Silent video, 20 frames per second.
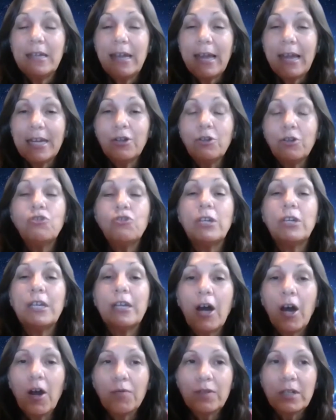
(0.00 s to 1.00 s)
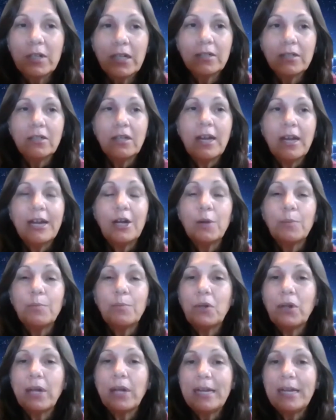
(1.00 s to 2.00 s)
the energy of the entire
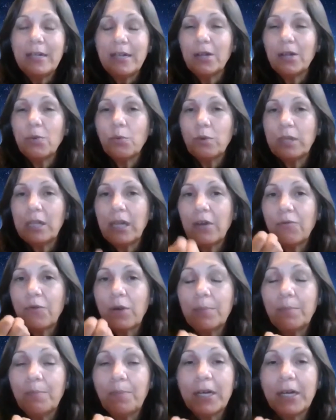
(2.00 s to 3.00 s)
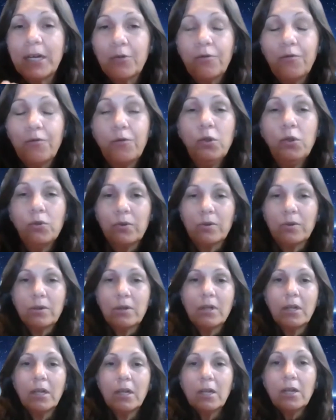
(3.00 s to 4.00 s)
planet with every bite of food.